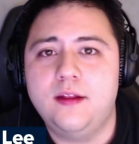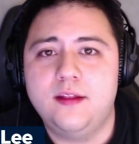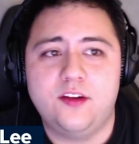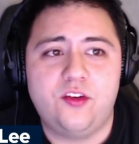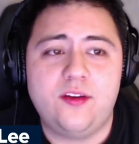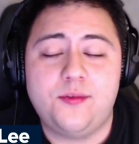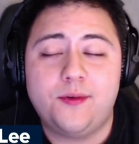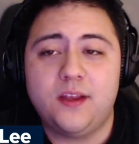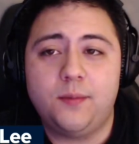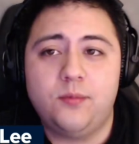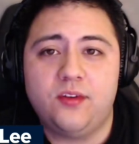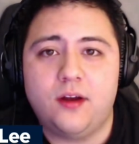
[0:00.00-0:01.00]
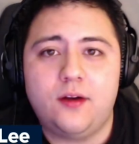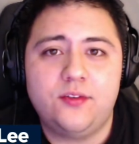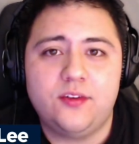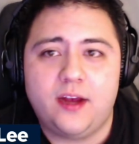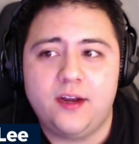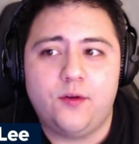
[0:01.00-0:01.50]
the Jets found
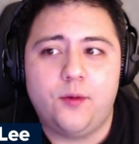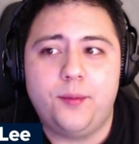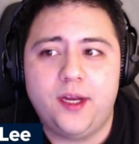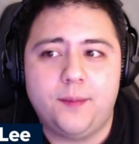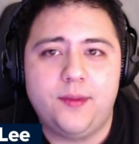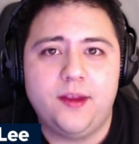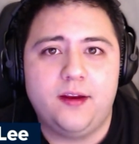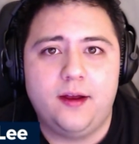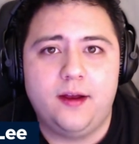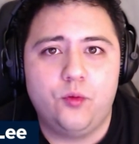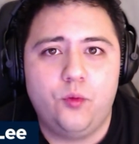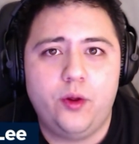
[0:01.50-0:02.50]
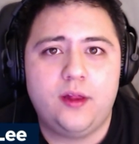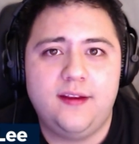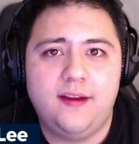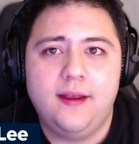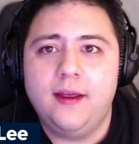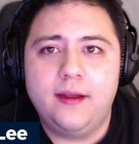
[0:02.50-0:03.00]
themselves kind of opening up the account
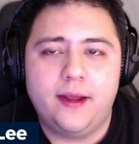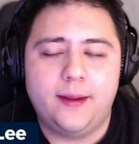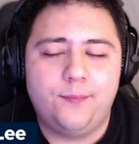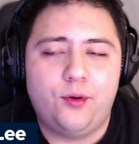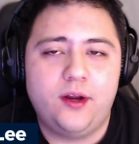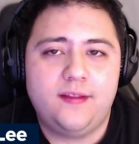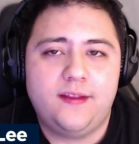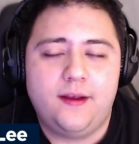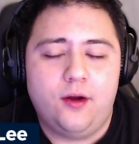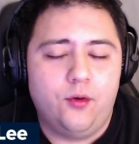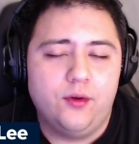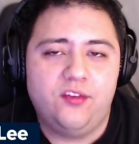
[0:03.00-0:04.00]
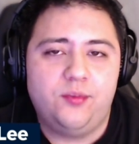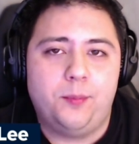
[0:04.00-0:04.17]
quickly and putting the onus